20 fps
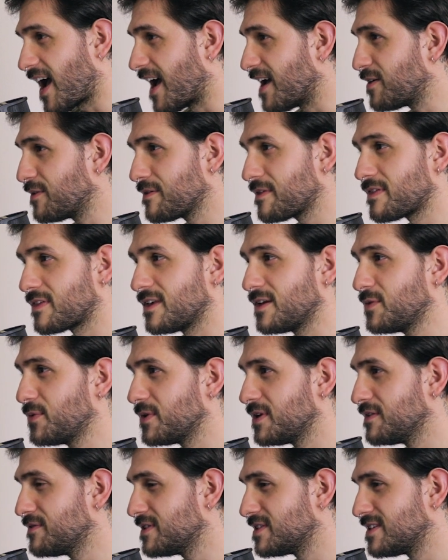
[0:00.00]
I don't think
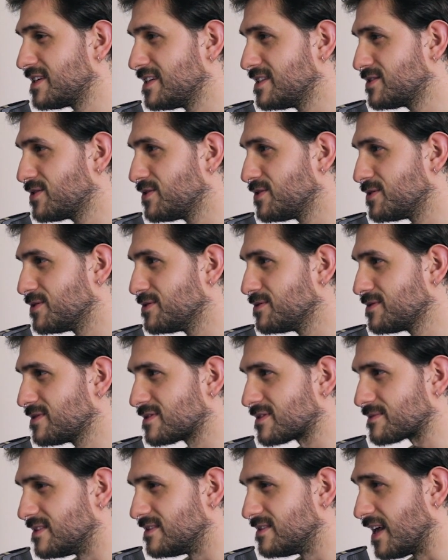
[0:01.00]
we even need to
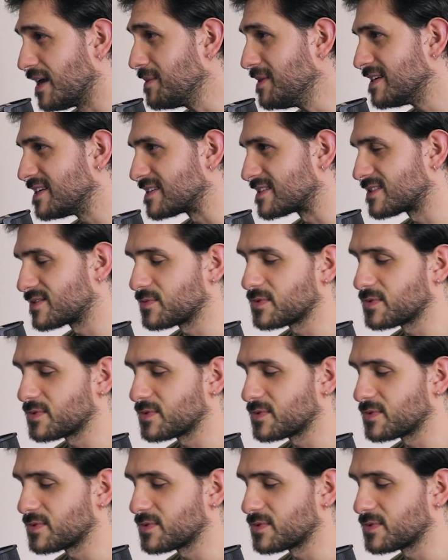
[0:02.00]
use Namelix,